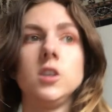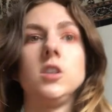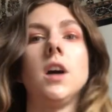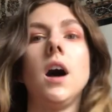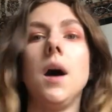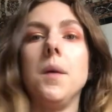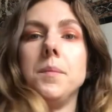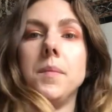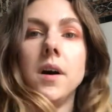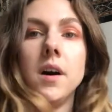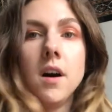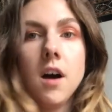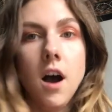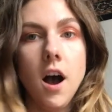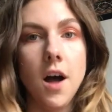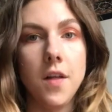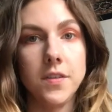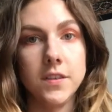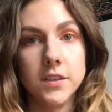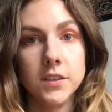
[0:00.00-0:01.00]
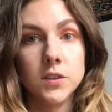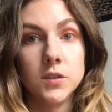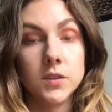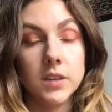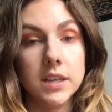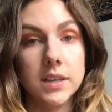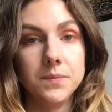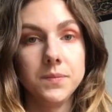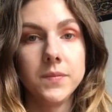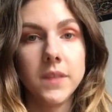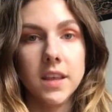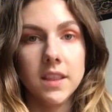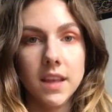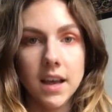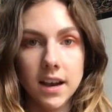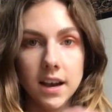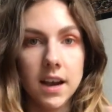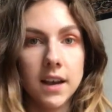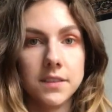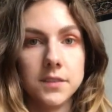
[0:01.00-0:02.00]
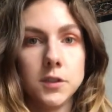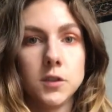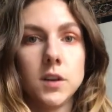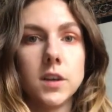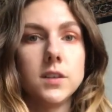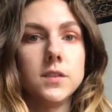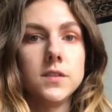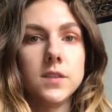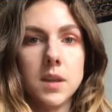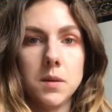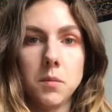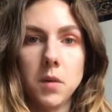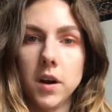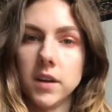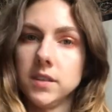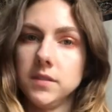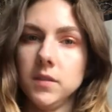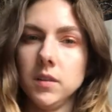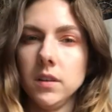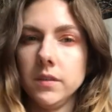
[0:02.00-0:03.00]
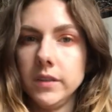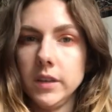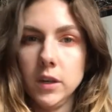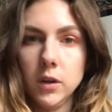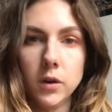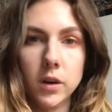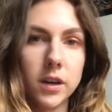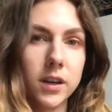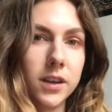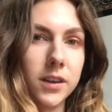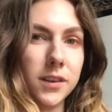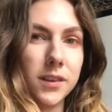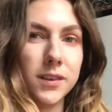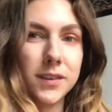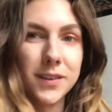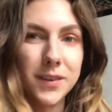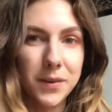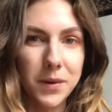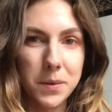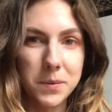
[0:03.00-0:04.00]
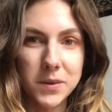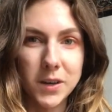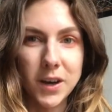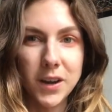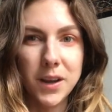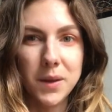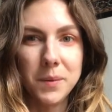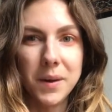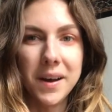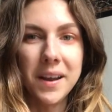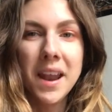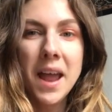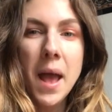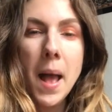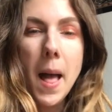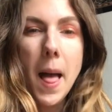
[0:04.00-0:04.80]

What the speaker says: shop on the street in that kind of stretch of St. Mark's. If you live in New York, you'll know what I'm talking about.